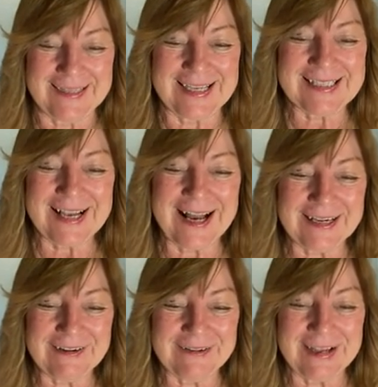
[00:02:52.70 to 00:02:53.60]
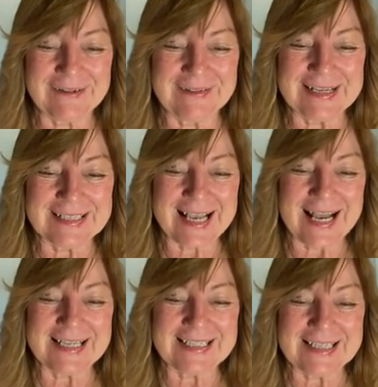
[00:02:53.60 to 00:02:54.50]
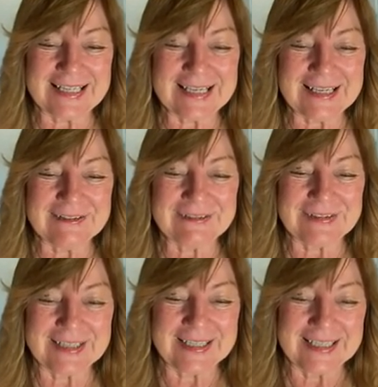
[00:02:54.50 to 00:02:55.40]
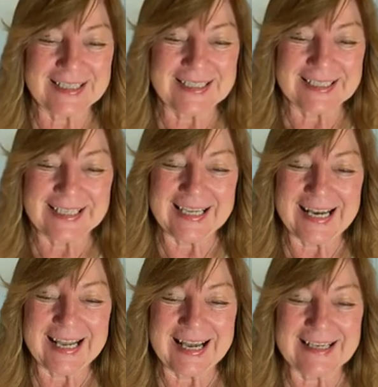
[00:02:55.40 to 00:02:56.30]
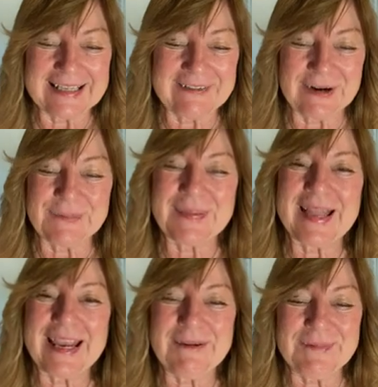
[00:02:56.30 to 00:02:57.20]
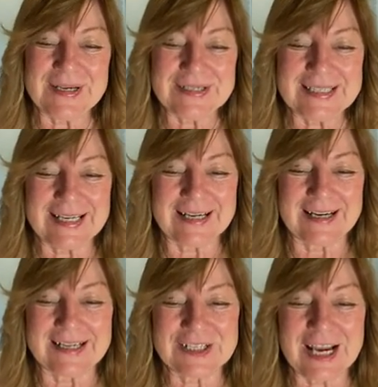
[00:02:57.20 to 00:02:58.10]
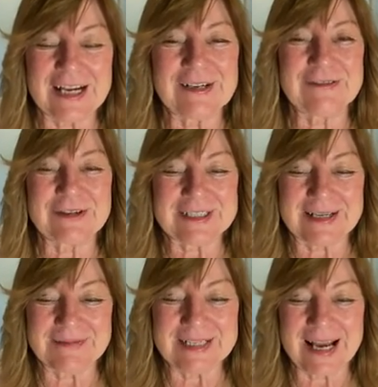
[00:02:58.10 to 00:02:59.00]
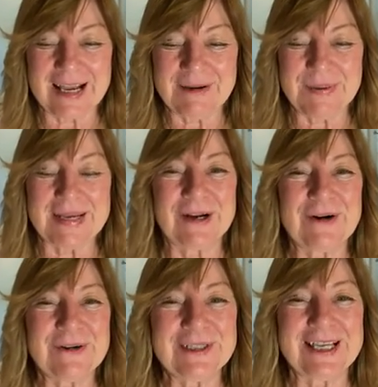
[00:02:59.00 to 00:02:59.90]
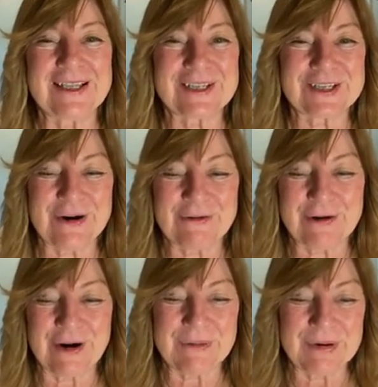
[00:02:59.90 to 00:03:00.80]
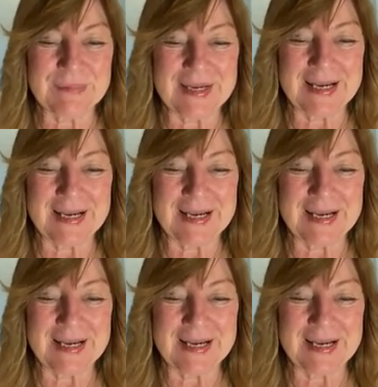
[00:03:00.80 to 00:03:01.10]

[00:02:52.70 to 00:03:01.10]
This odd event was as if it had were playing music on a channel for some time, but only the shofar woke me